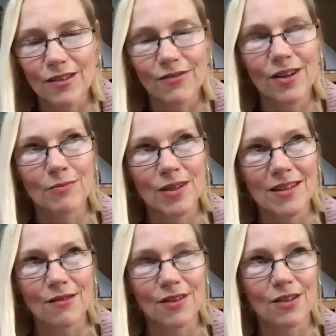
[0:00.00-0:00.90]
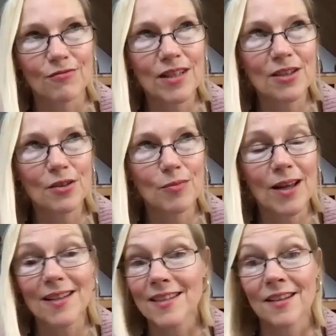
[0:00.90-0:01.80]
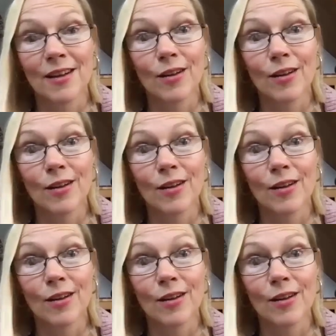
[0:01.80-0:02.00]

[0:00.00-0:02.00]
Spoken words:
find myself in a really good place and then